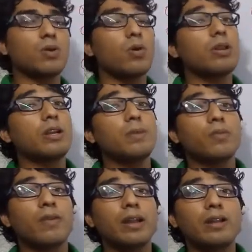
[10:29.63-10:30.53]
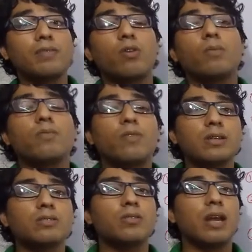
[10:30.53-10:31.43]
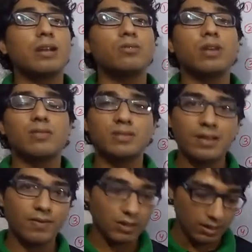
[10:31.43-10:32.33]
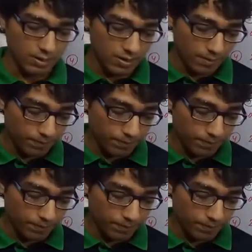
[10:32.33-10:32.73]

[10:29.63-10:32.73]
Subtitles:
already provided from 1st July 2017,